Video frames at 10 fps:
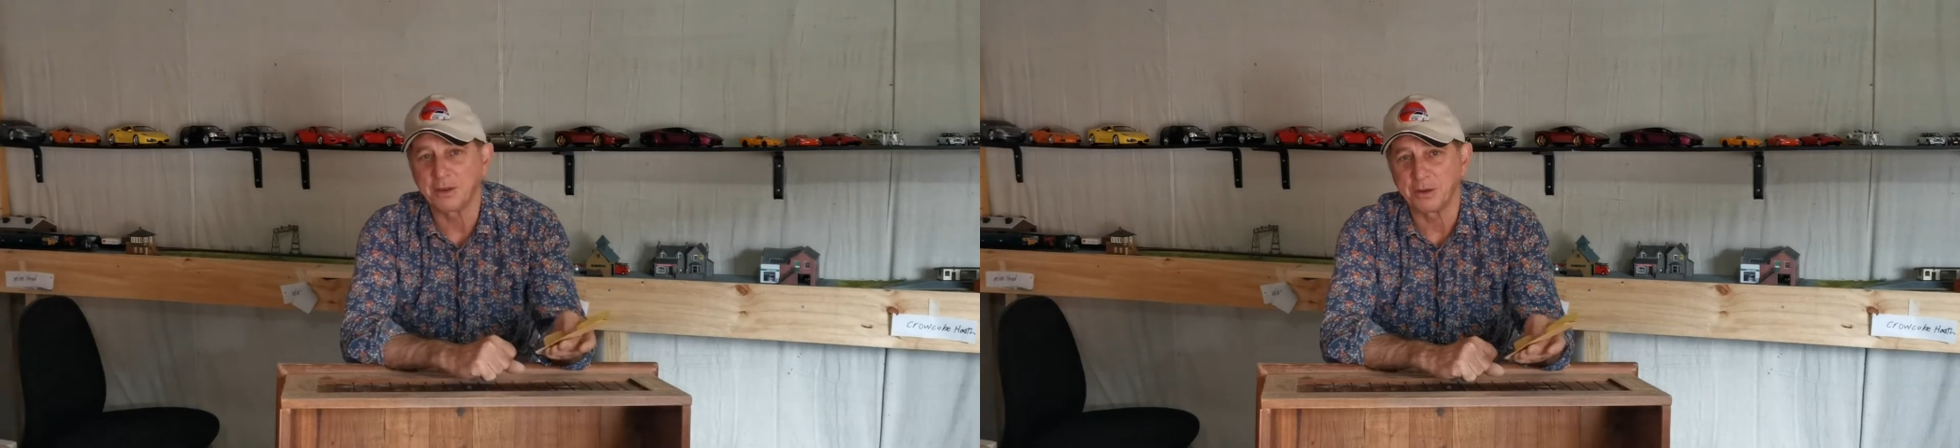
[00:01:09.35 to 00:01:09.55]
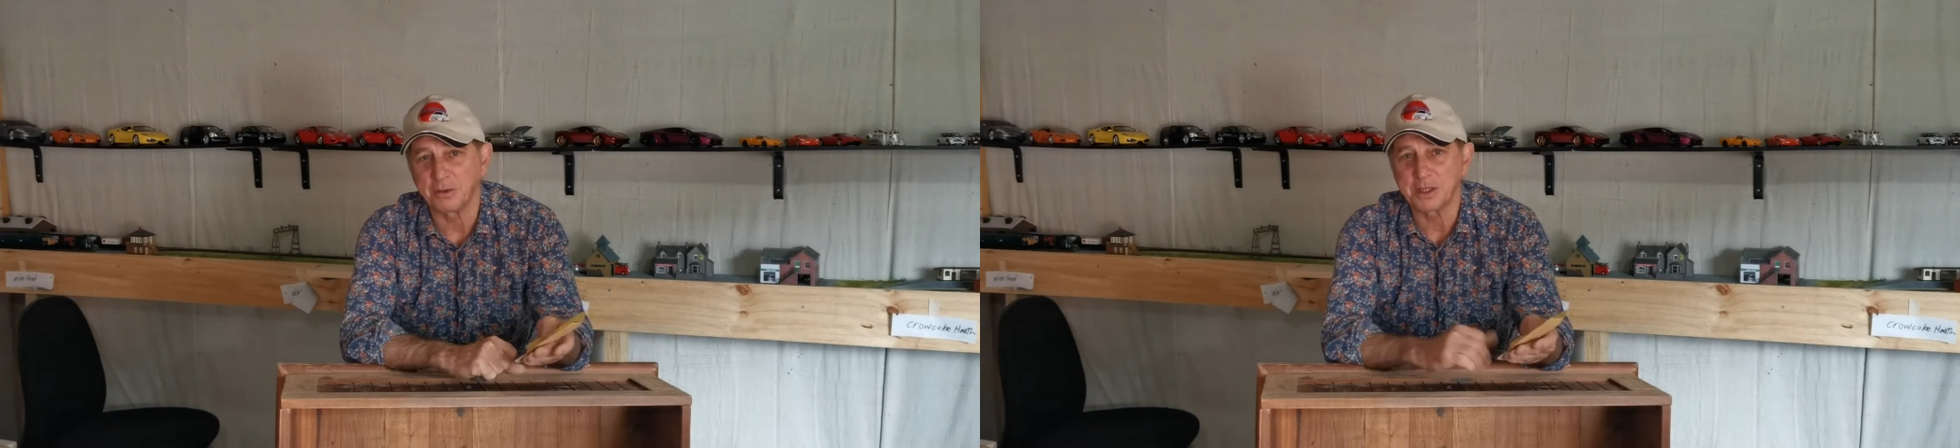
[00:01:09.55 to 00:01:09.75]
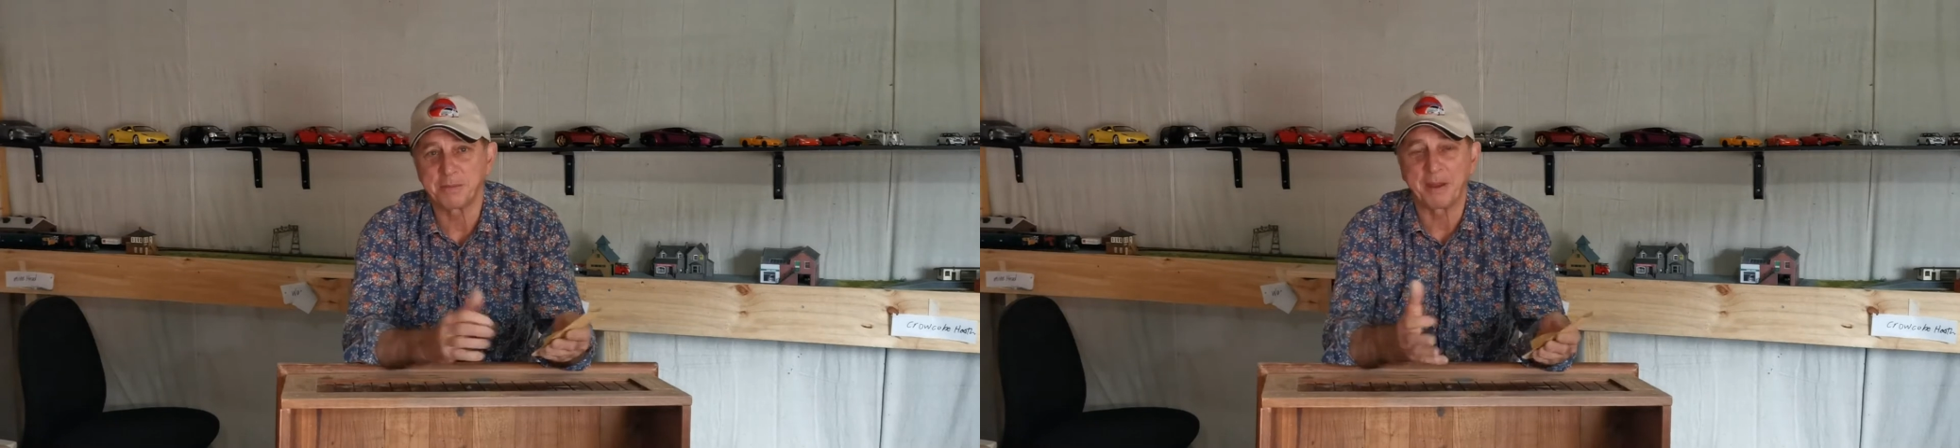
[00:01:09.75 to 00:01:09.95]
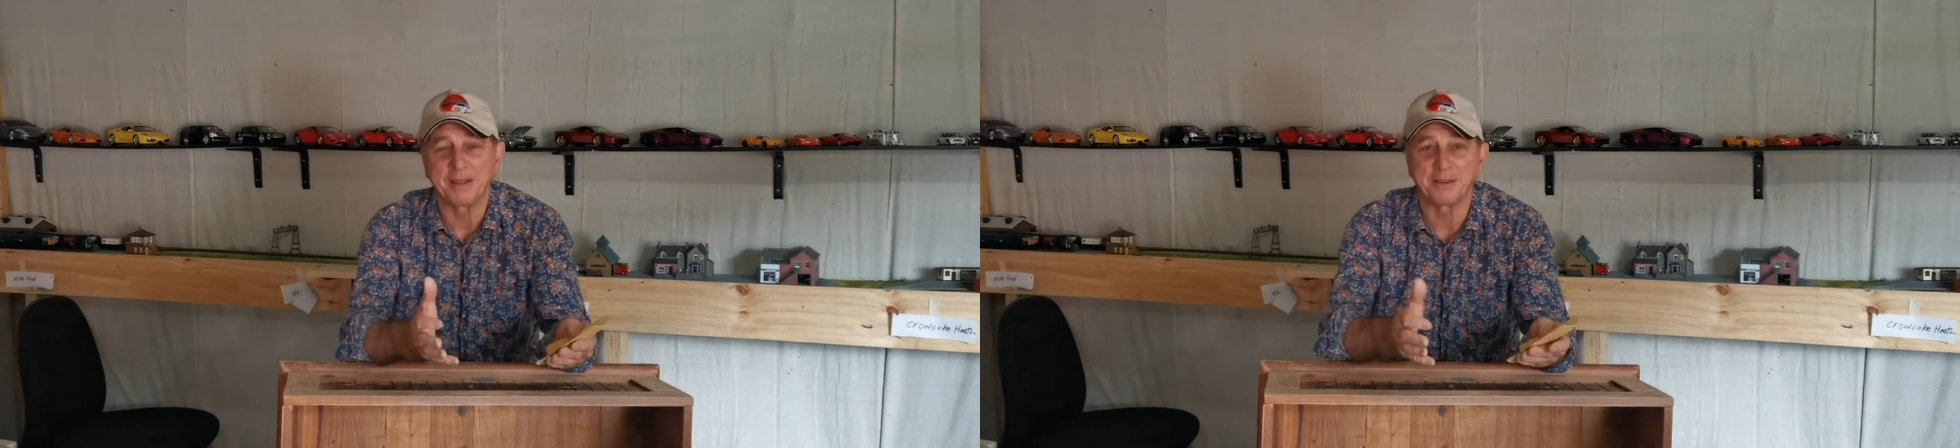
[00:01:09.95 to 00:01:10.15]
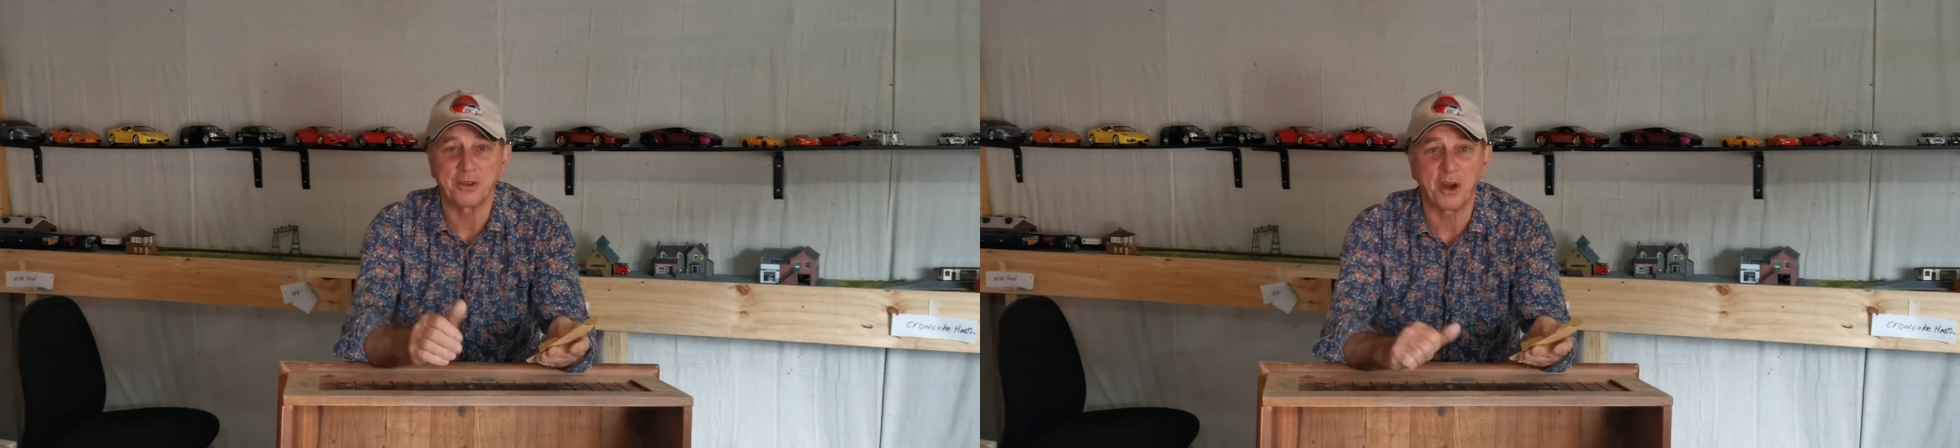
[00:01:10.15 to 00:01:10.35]
do is
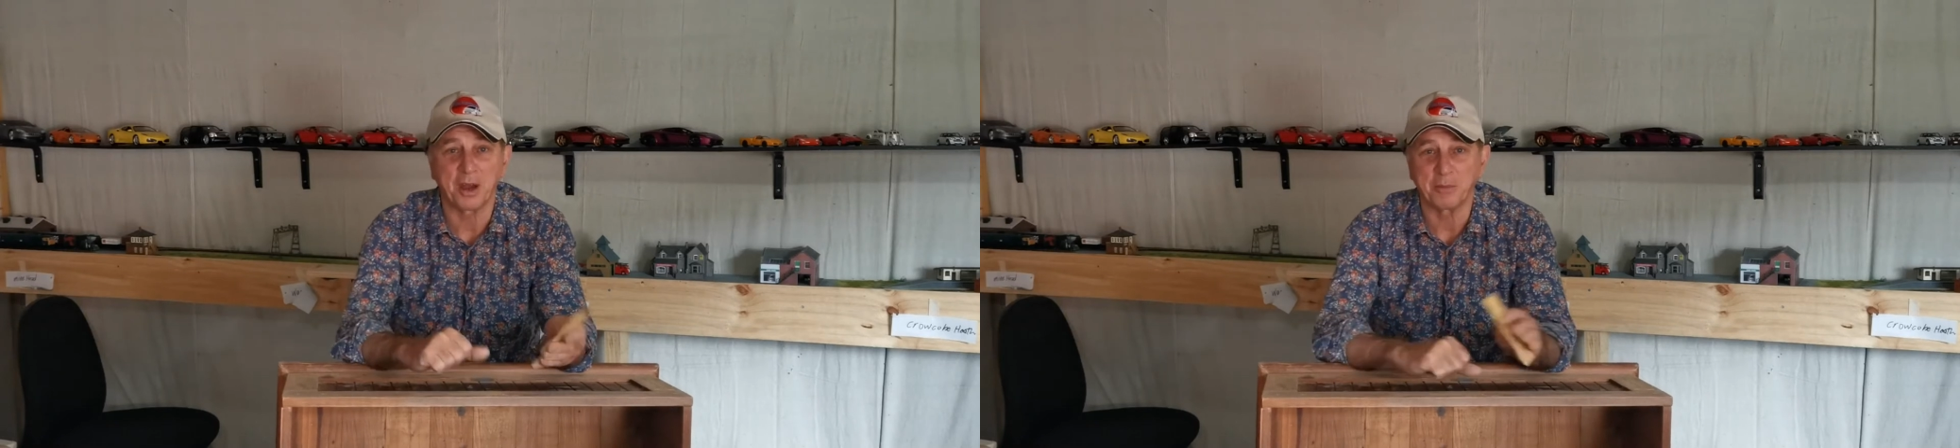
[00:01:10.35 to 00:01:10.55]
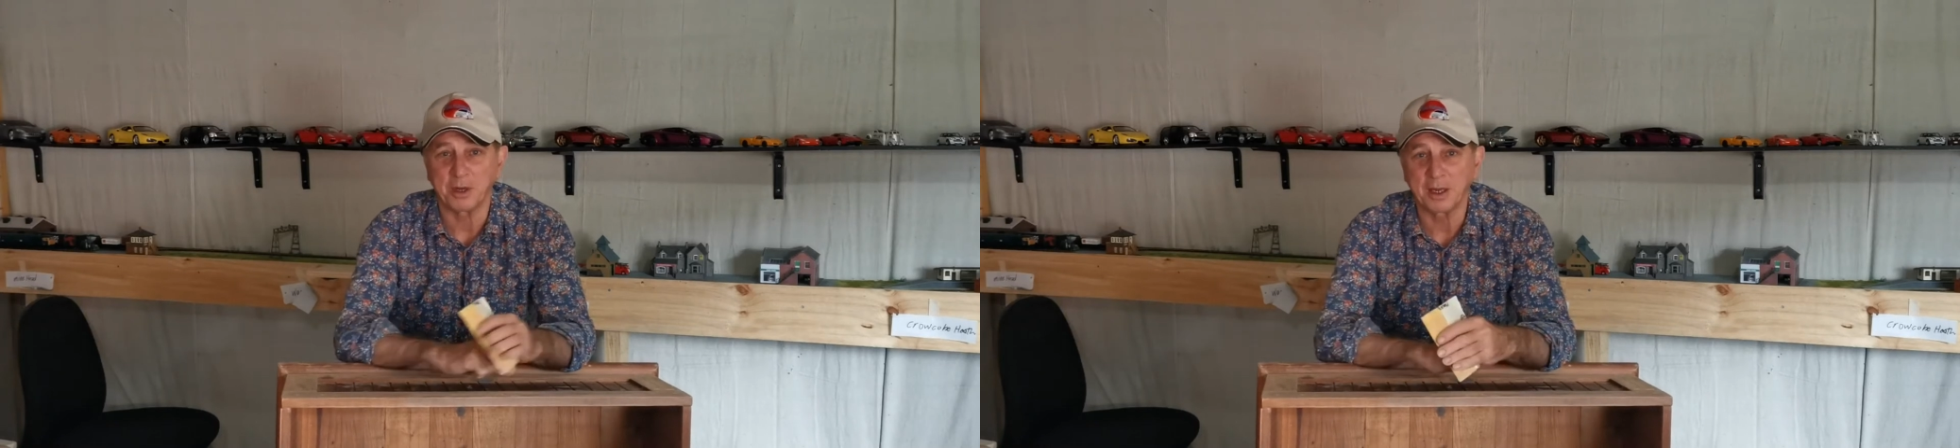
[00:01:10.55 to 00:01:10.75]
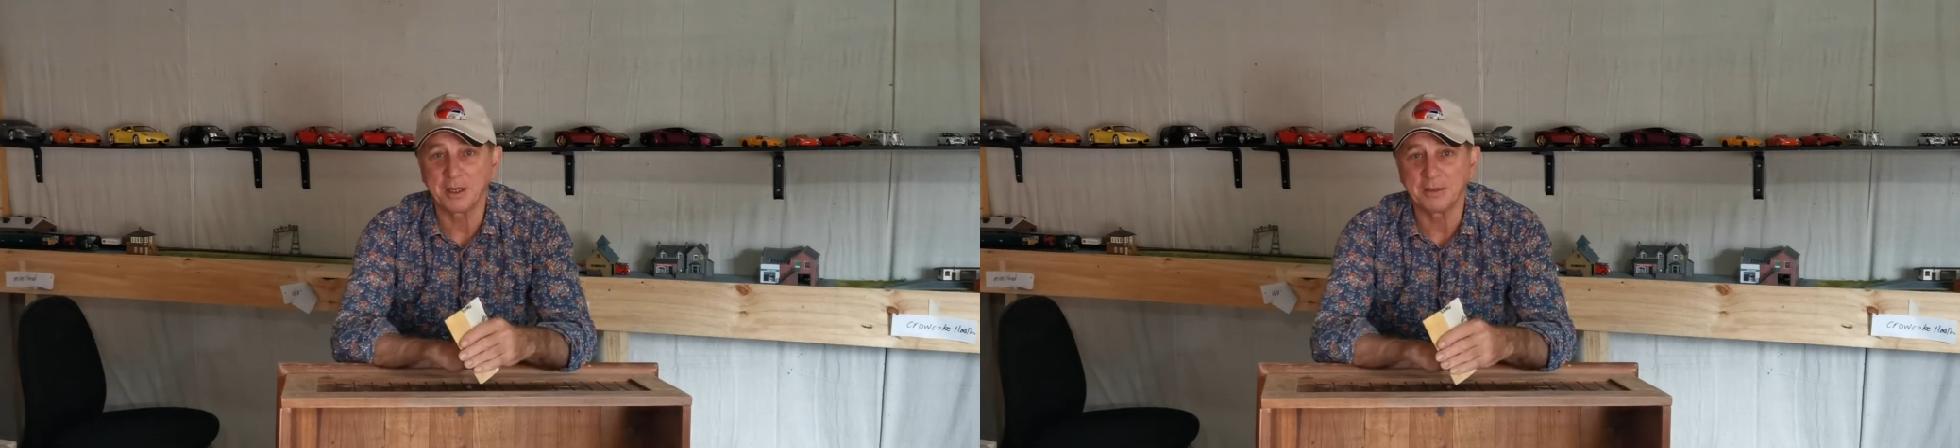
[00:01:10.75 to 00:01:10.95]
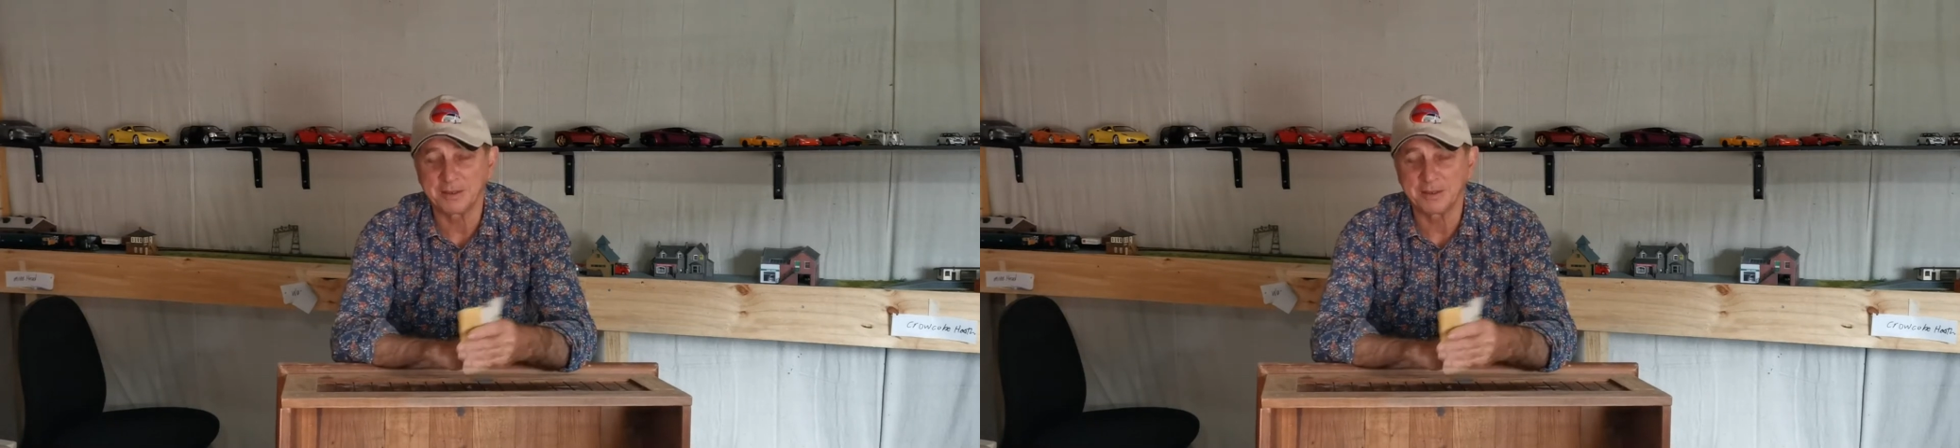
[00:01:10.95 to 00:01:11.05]
spend the time, really.